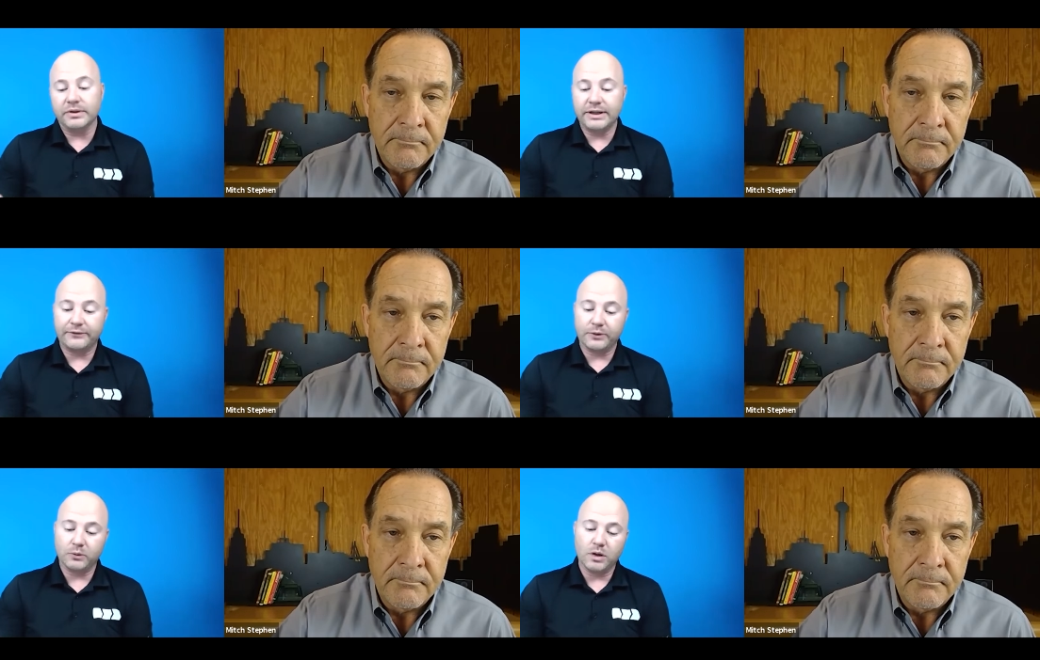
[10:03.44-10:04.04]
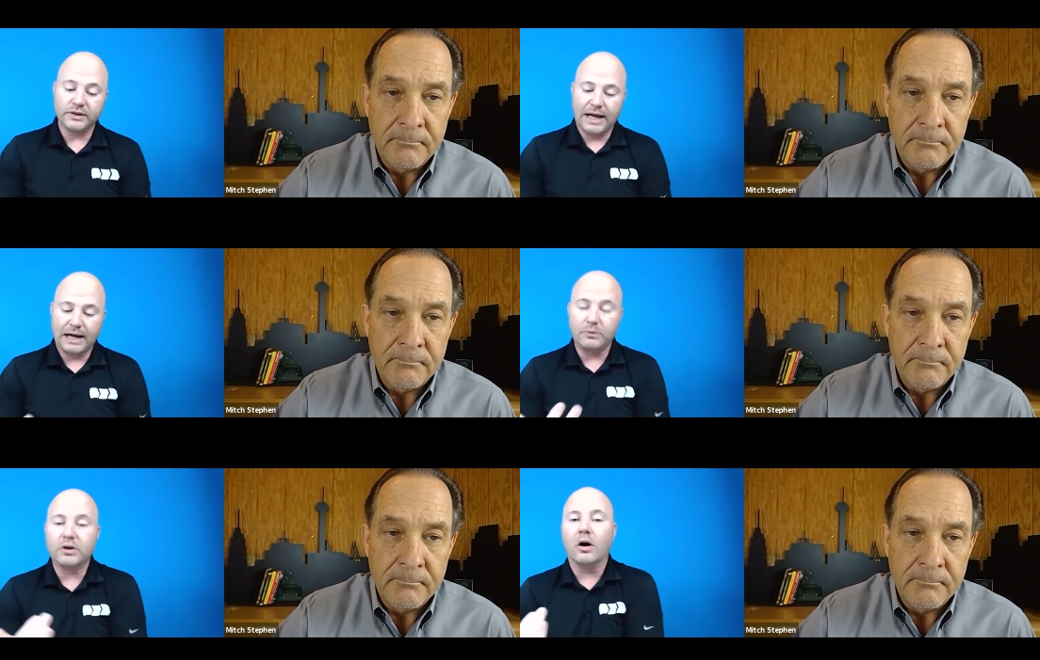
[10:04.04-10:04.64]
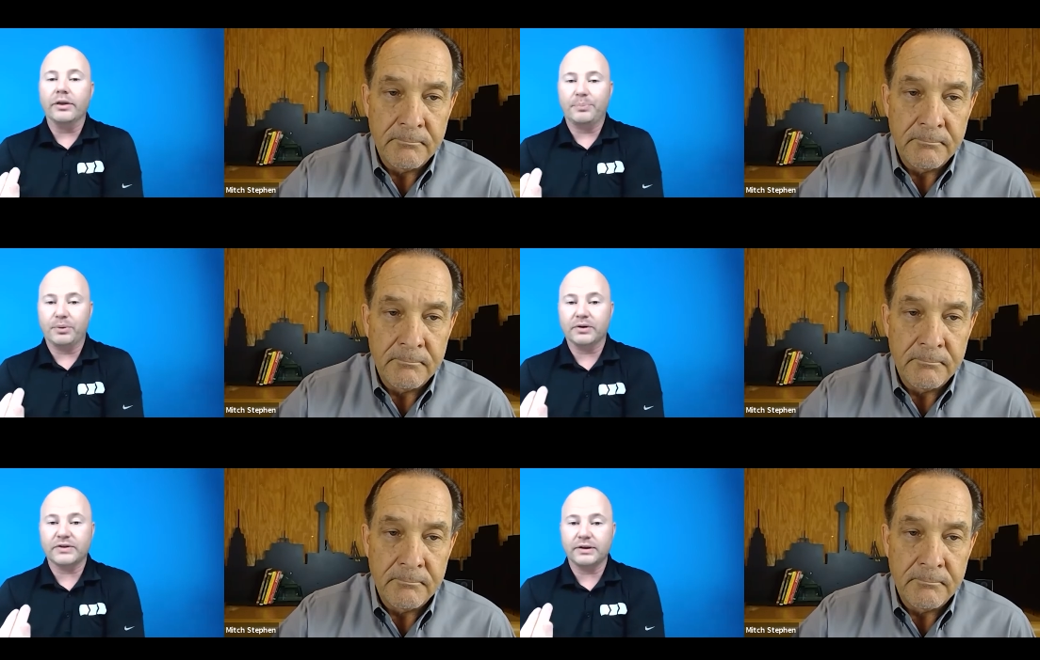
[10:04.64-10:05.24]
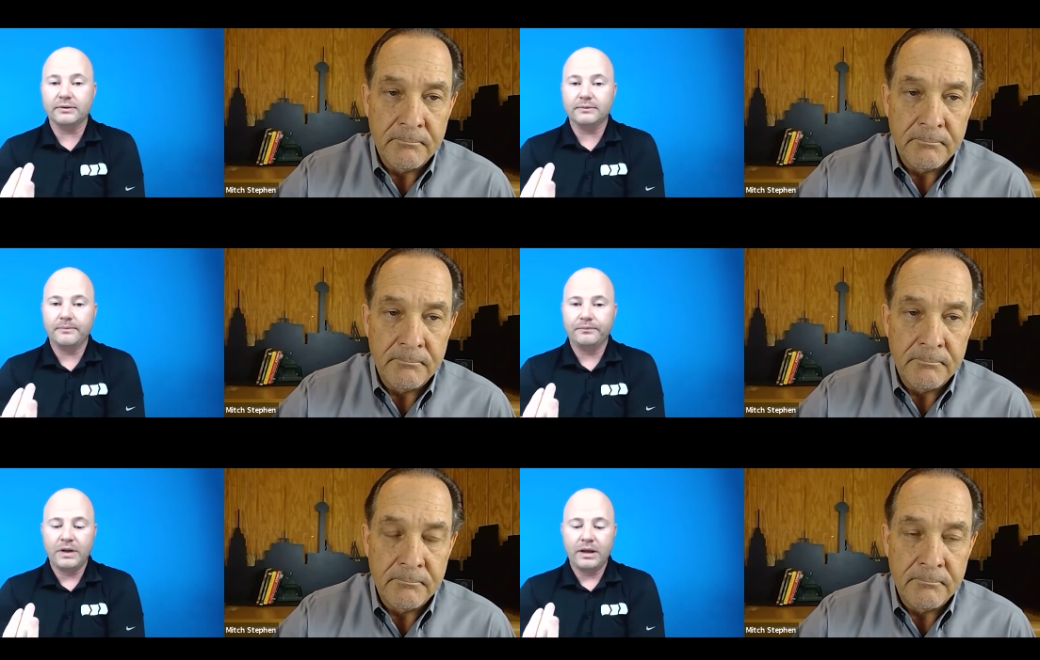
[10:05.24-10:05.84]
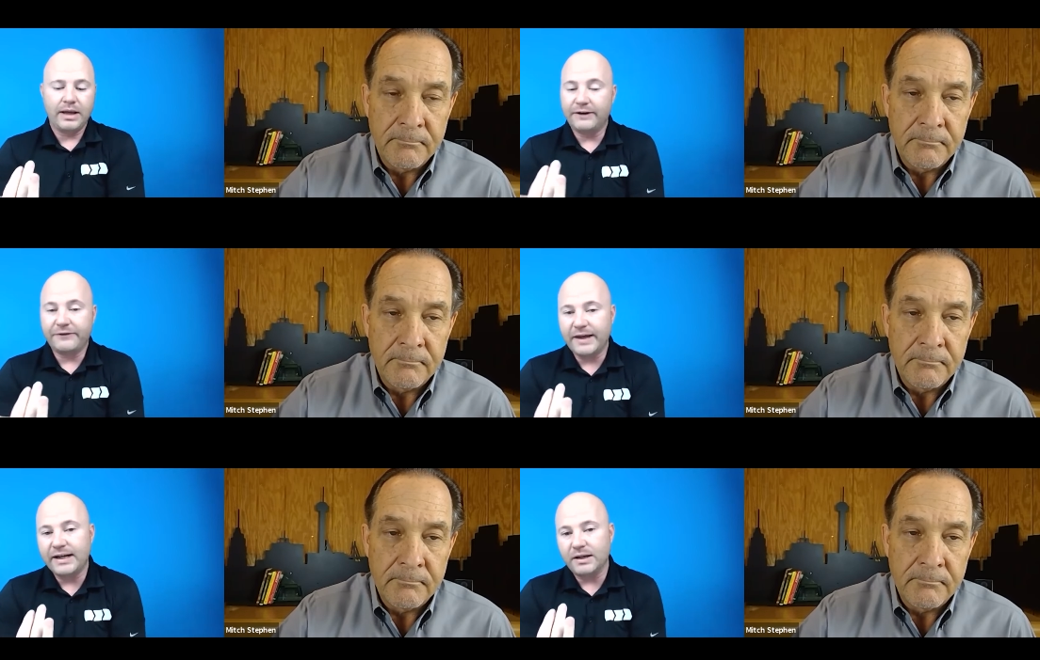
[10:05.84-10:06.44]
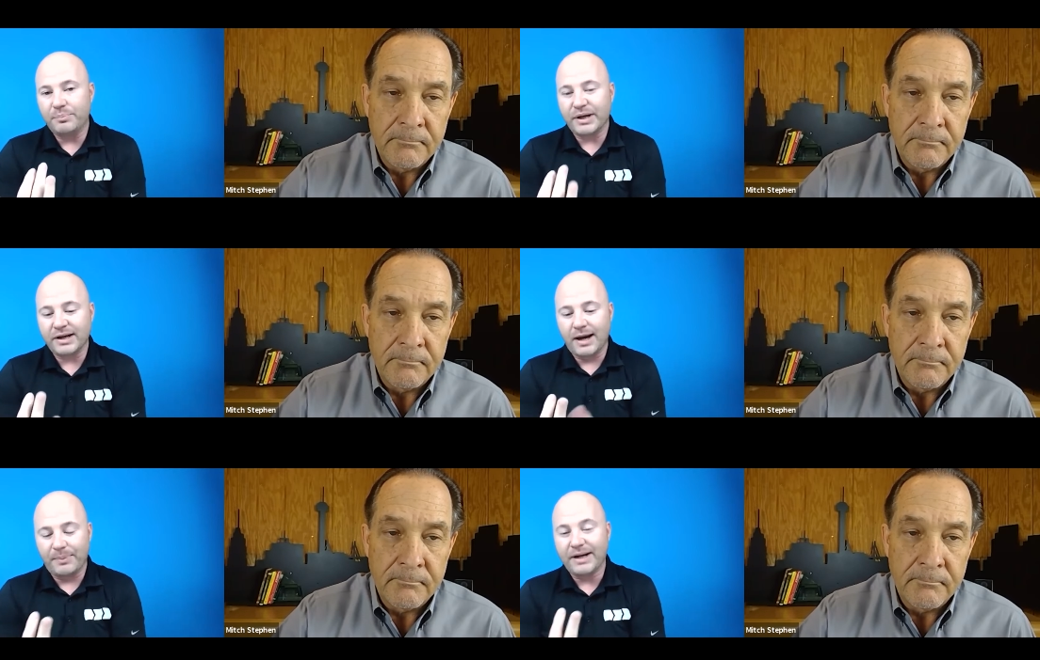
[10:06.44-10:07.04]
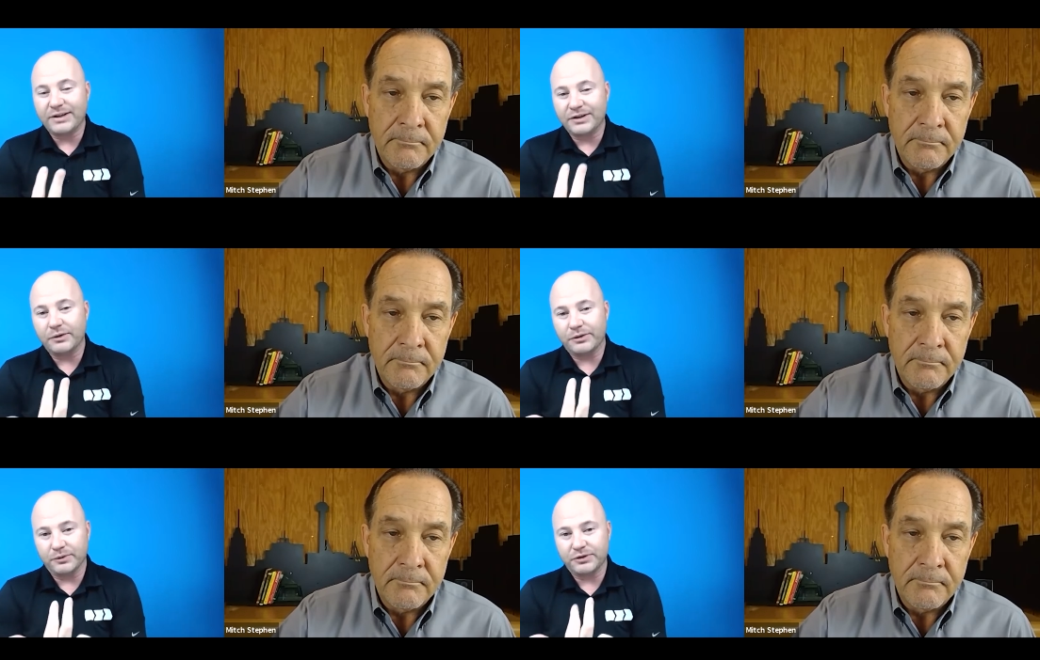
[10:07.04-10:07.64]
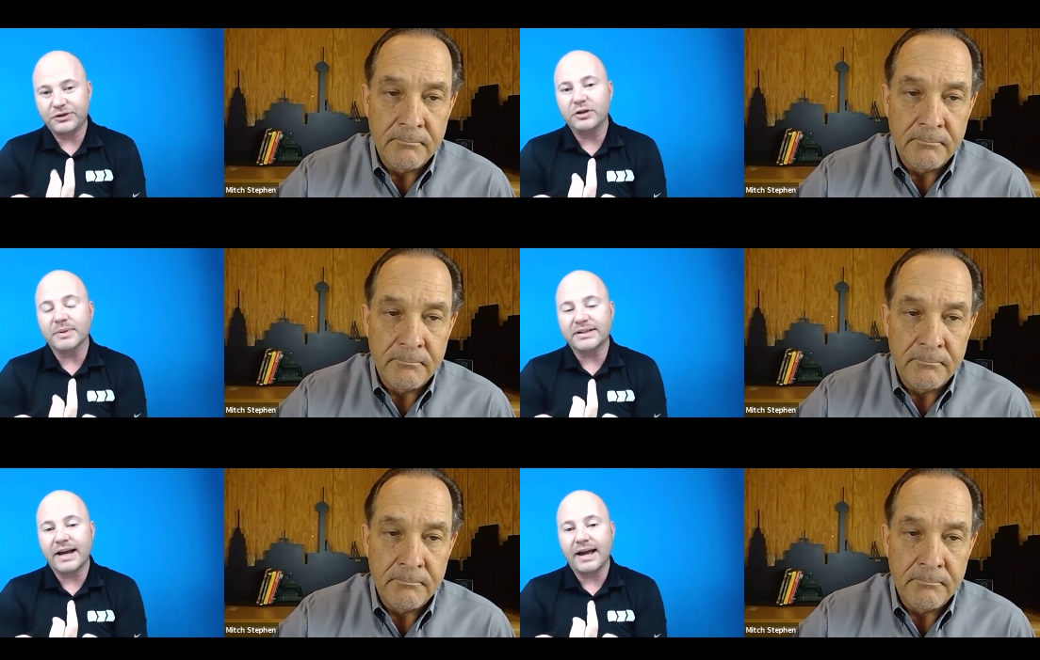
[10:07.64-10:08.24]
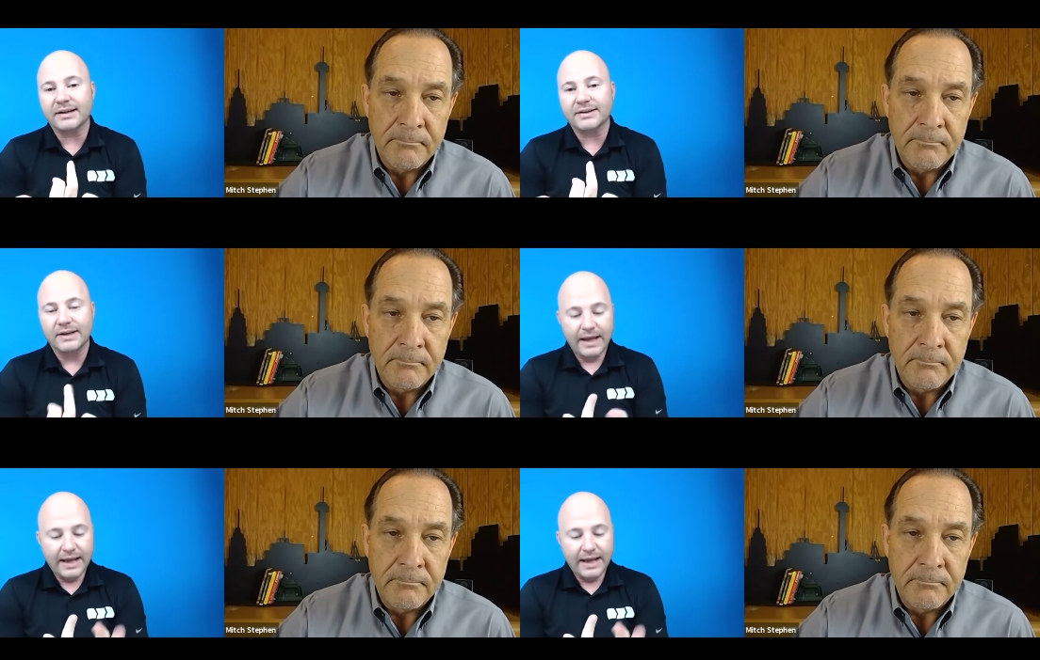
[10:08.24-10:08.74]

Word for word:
Speaker 1: different was I would call the person, and if they didn't pick up, I'd go through and shoot them a text.